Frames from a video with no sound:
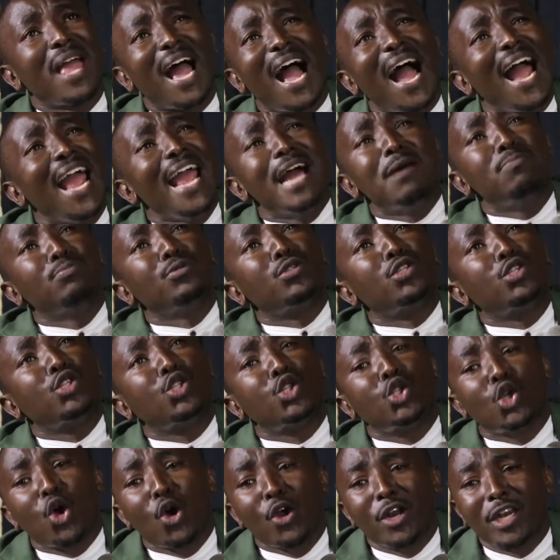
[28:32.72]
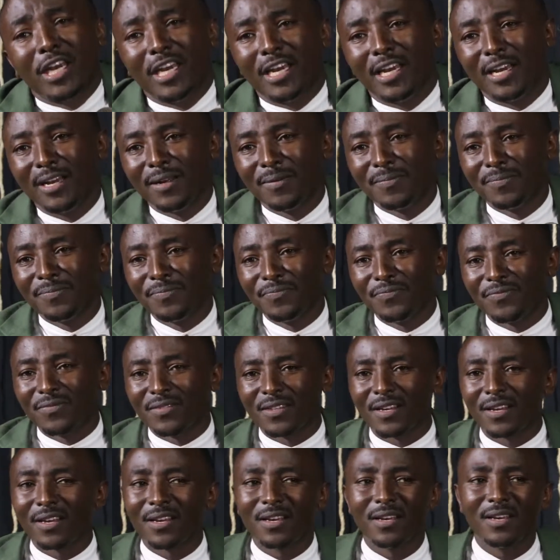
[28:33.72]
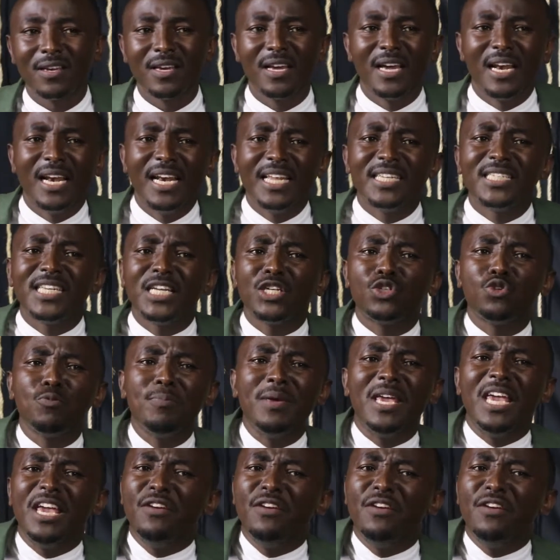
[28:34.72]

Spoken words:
I am sorry. Listen to me.